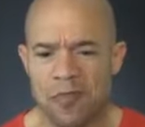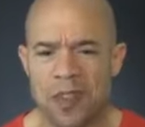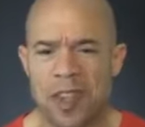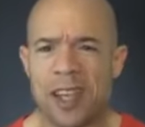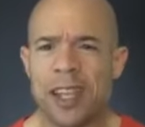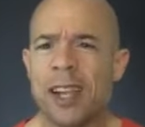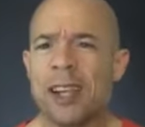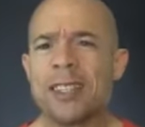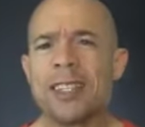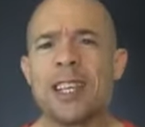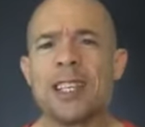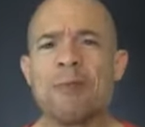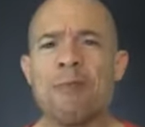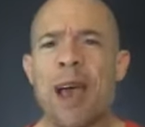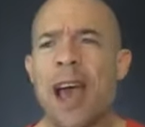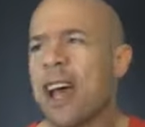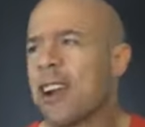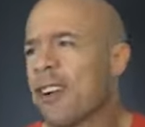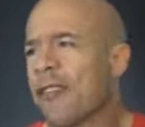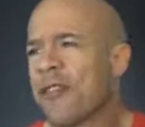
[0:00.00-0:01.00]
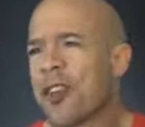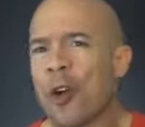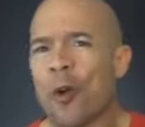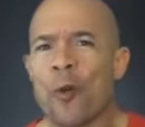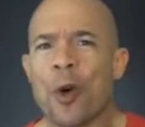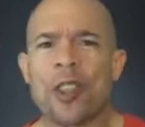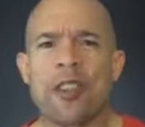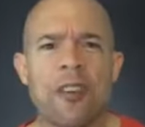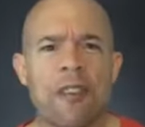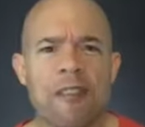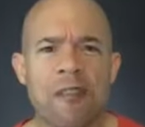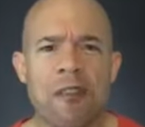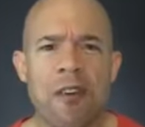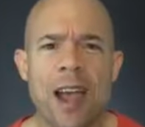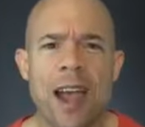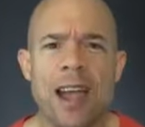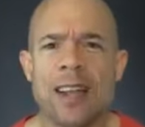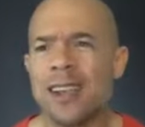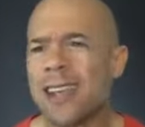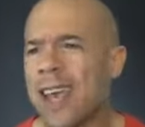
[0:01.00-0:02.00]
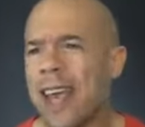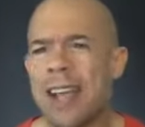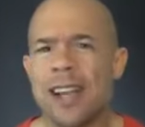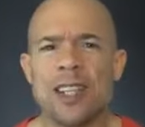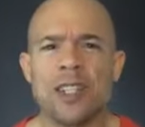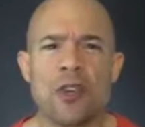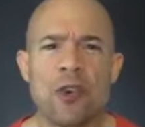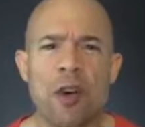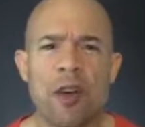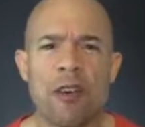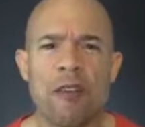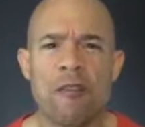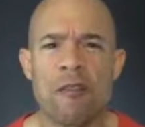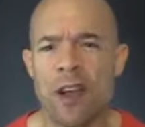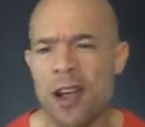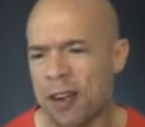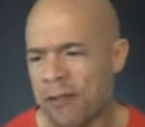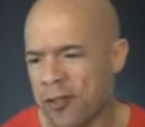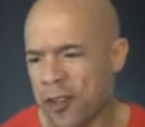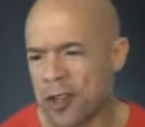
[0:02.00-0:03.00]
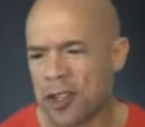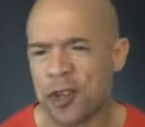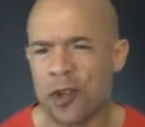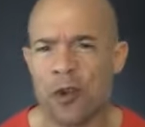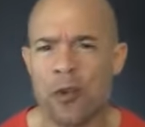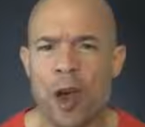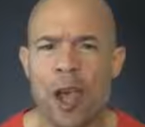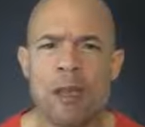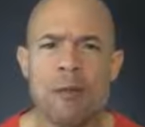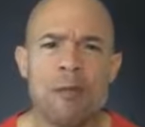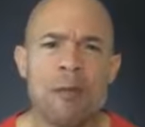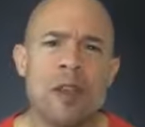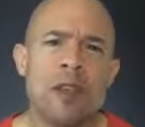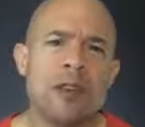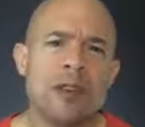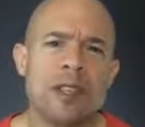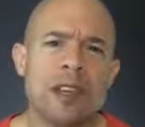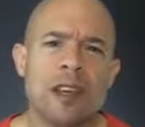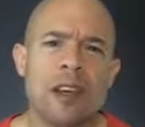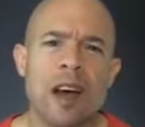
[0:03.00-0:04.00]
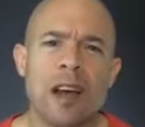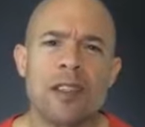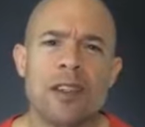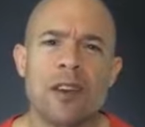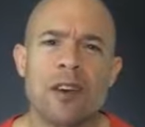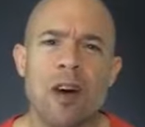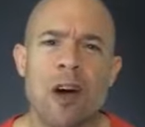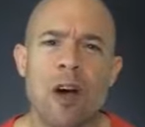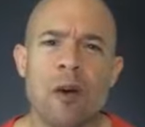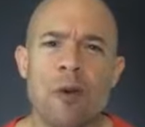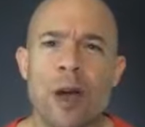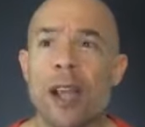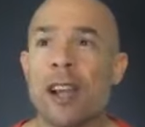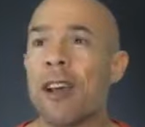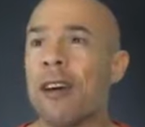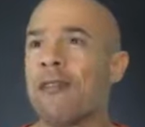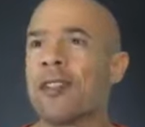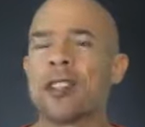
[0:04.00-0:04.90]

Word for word: and it doesn't matter if you're with a friend. You can't enjoy your friend if there's great music on the car radio.